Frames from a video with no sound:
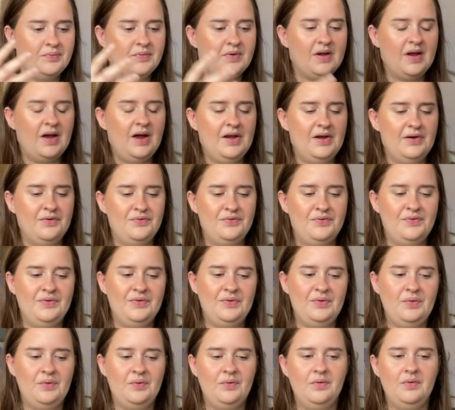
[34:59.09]
kind of,
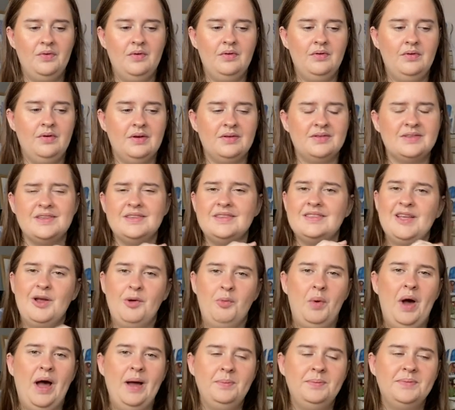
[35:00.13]
I was gonna say
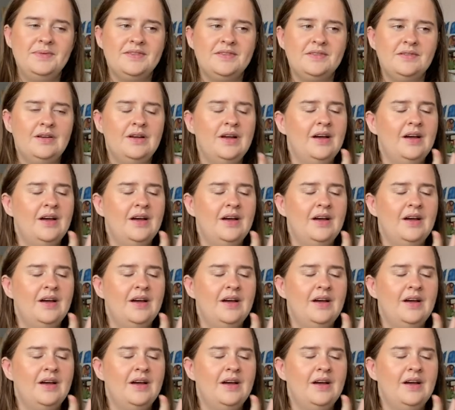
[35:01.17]
webs,